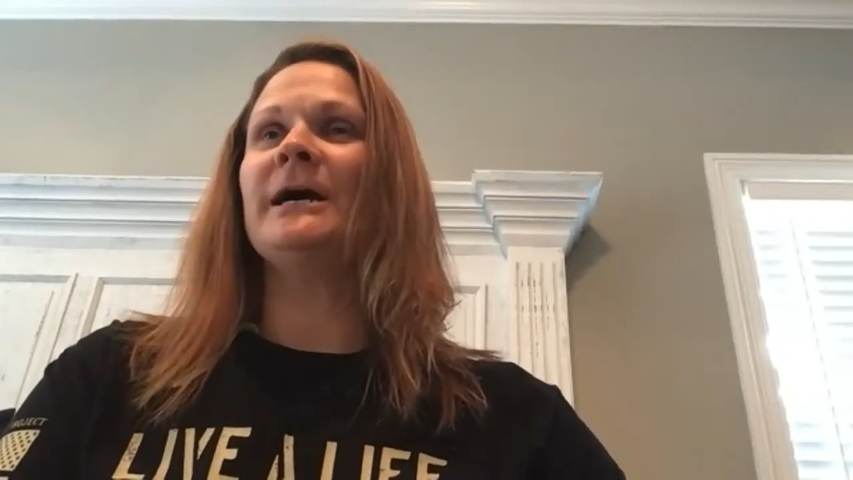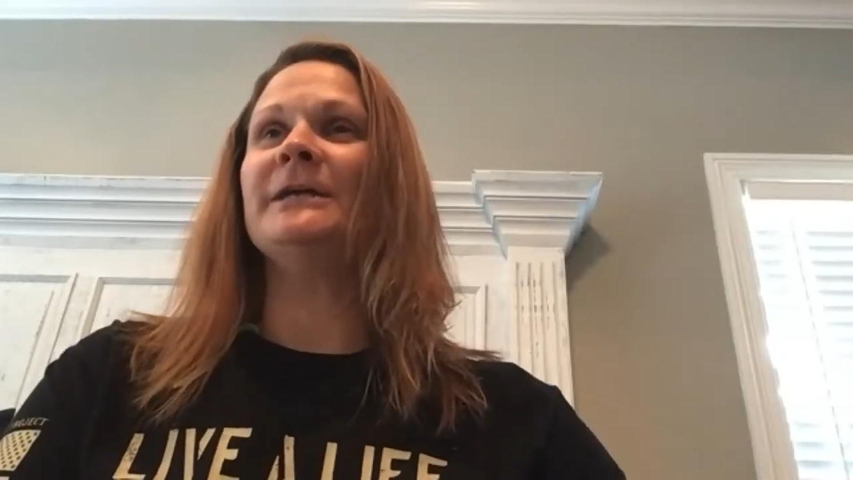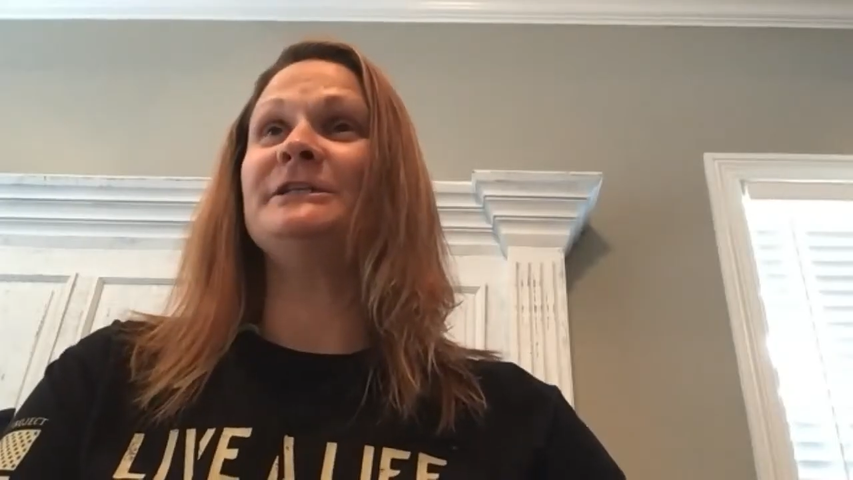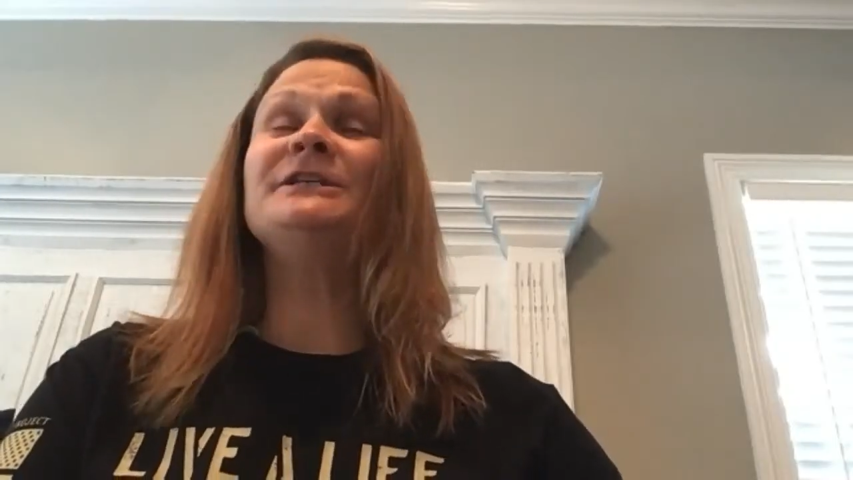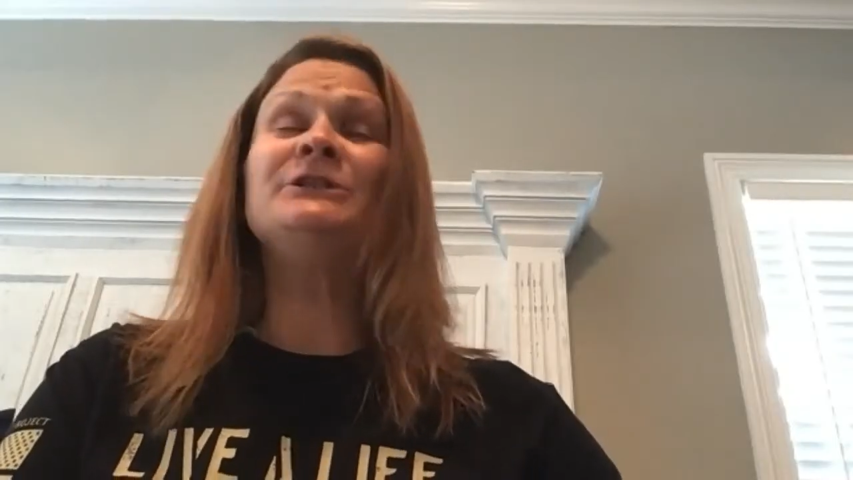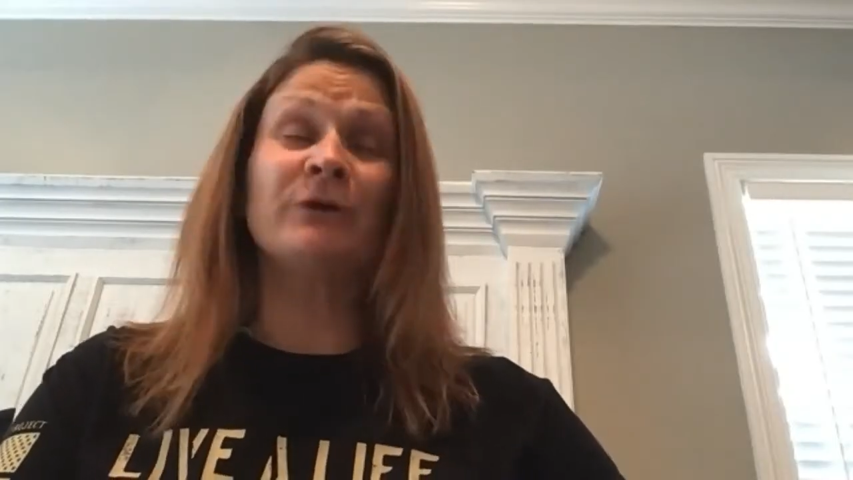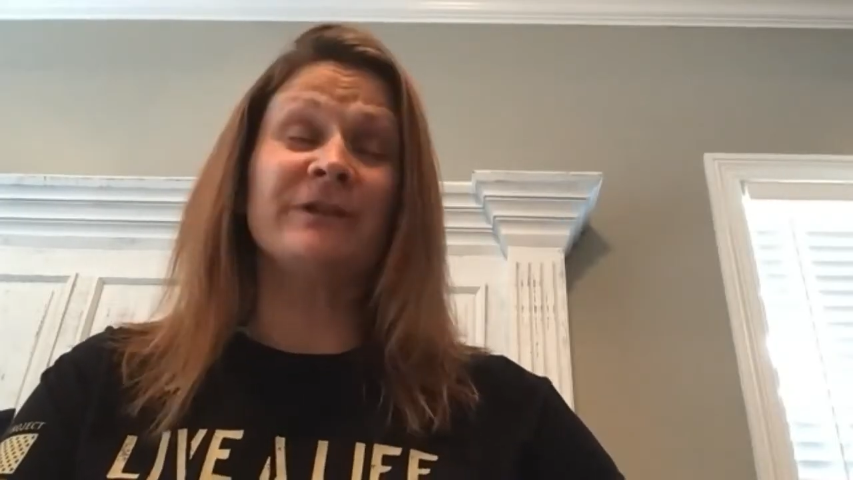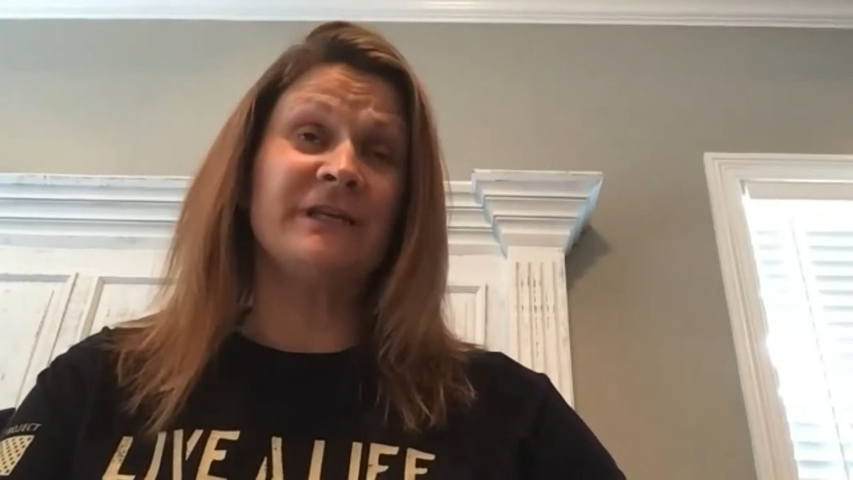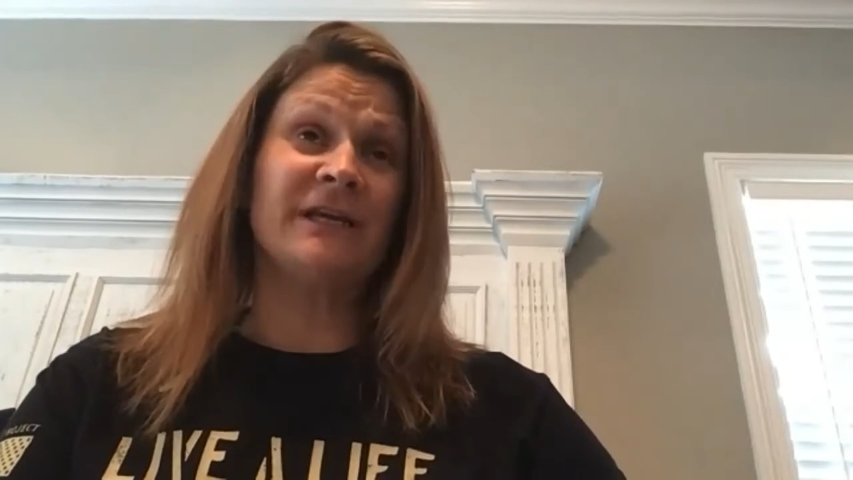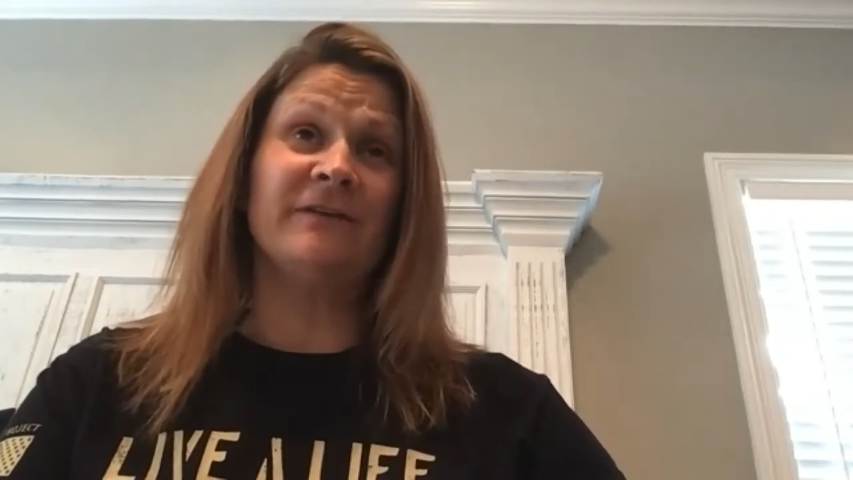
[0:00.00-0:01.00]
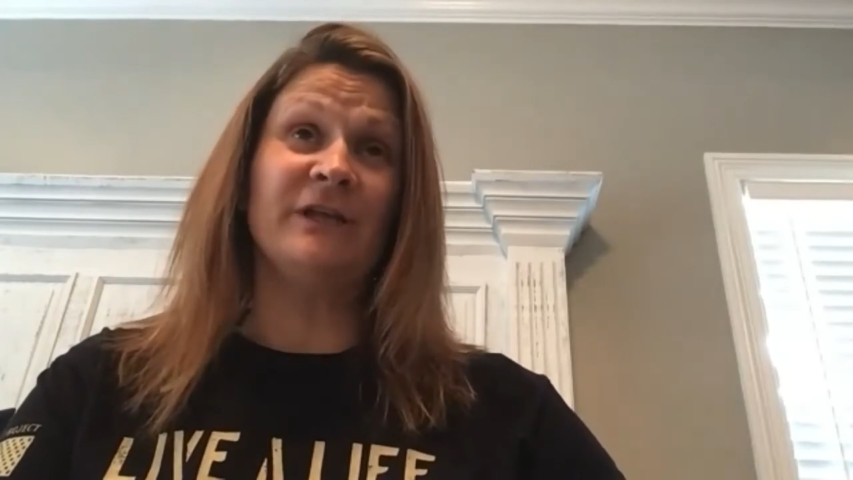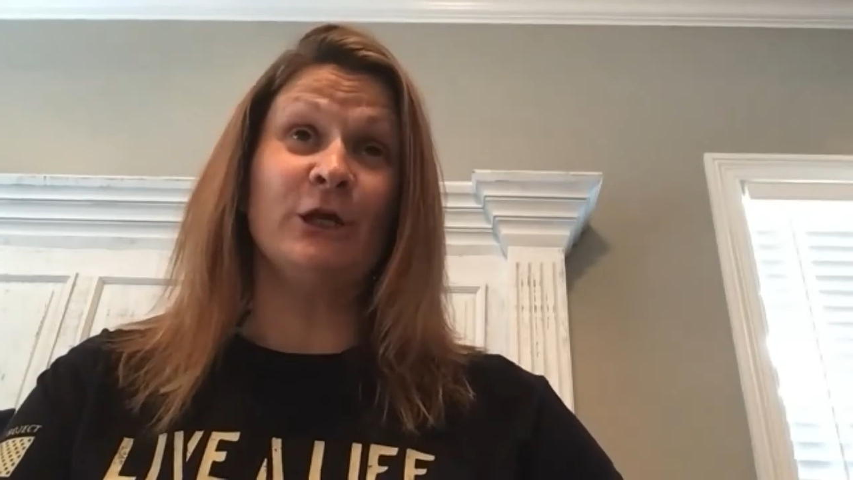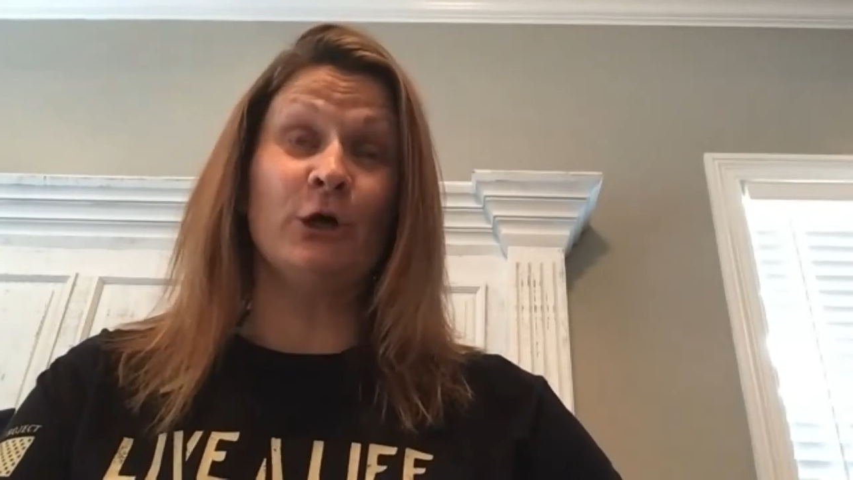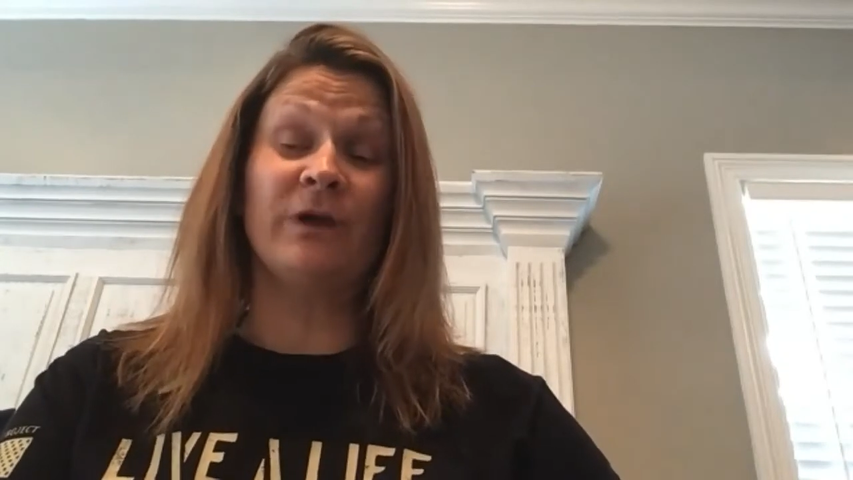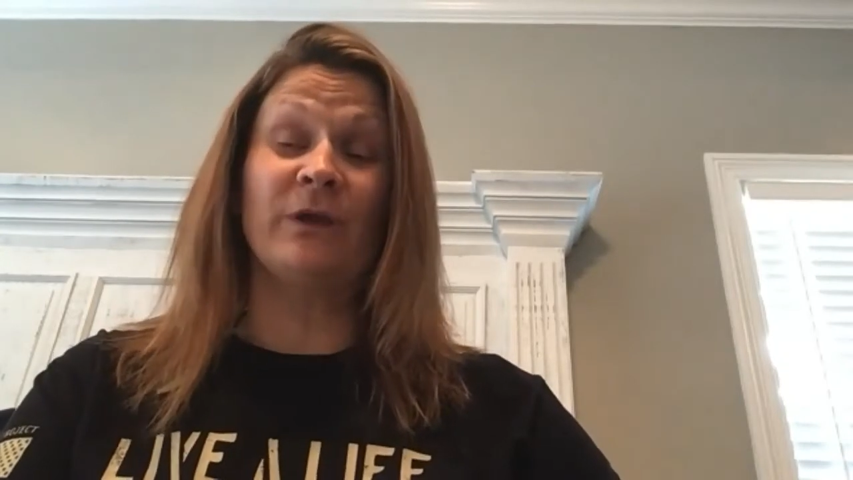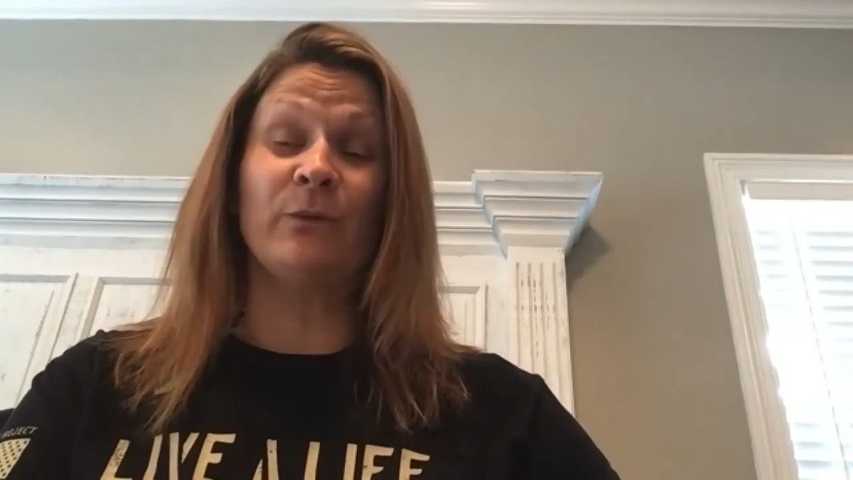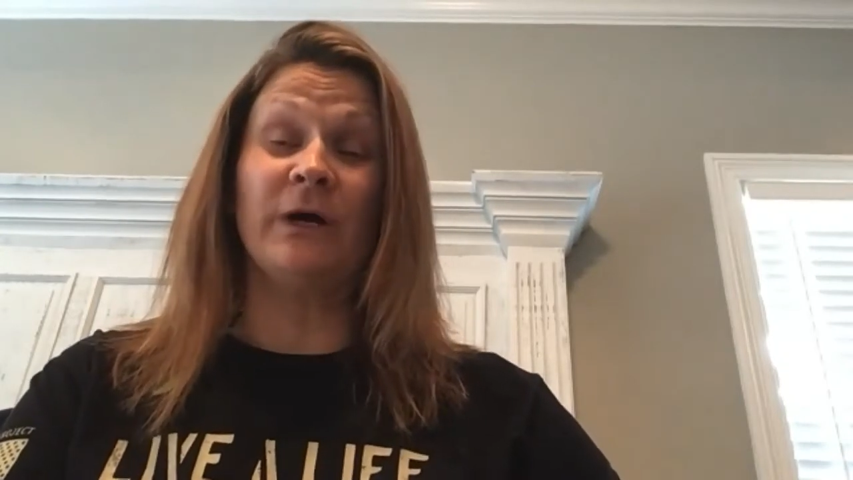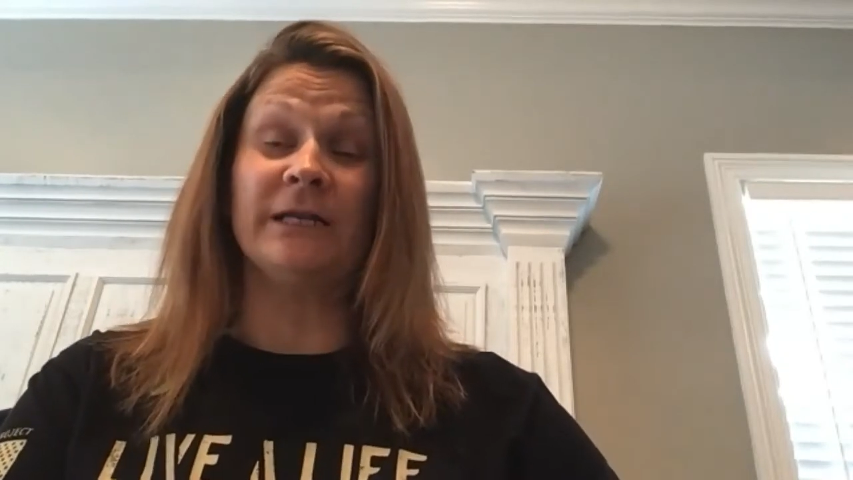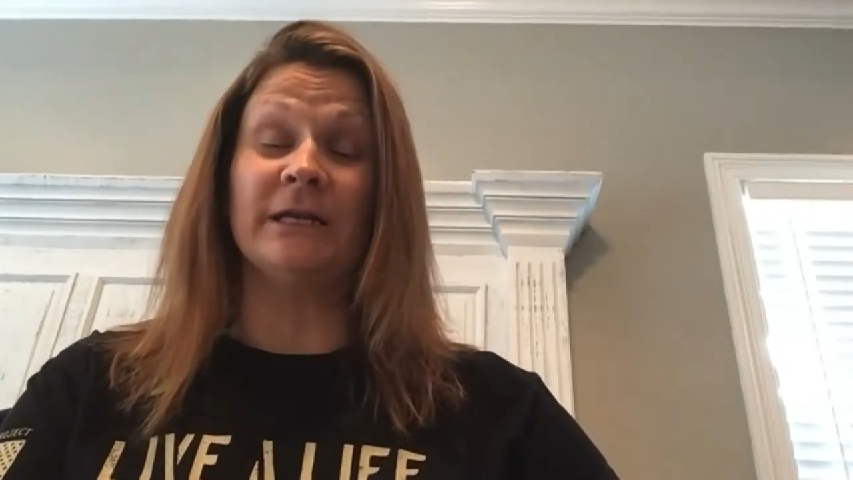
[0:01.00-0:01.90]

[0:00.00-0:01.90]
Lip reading: I did join the Navy knowing what